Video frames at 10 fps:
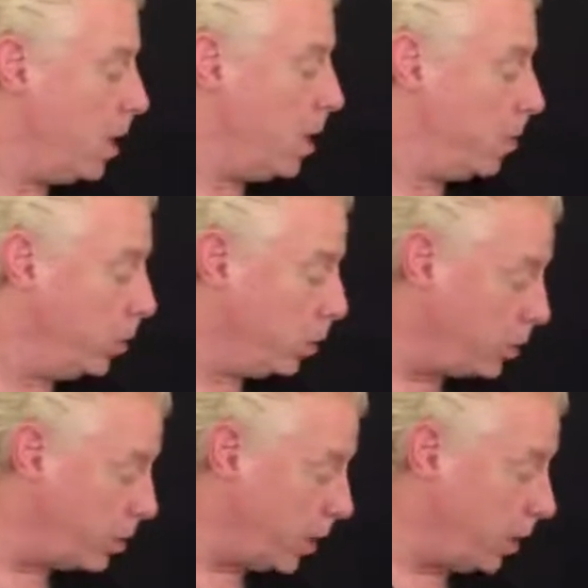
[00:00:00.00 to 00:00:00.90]
But
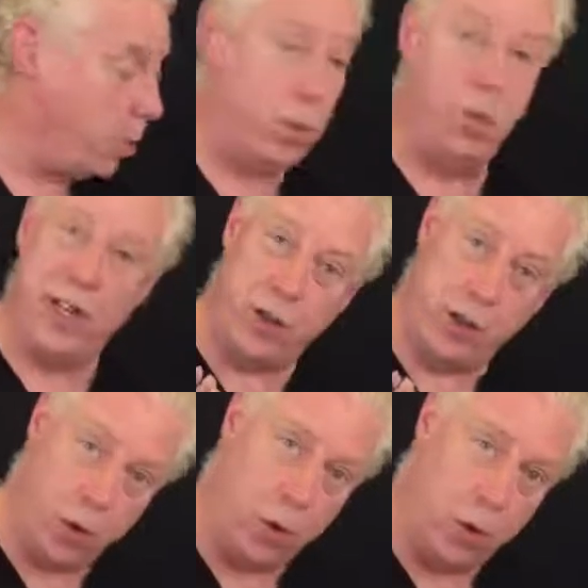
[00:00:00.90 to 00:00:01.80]
also
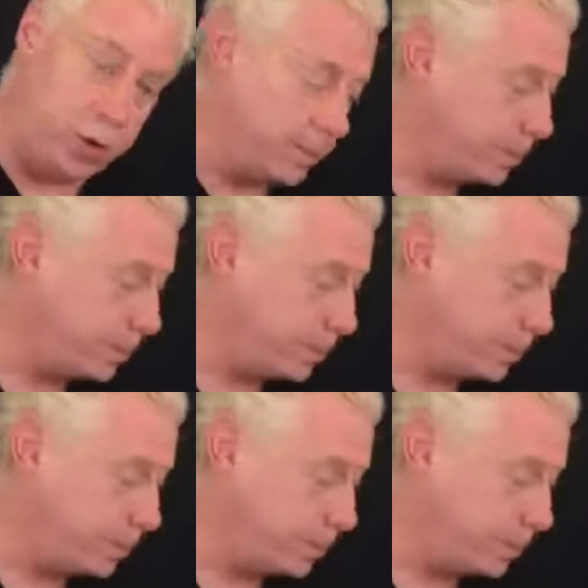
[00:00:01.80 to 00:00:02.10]
reassured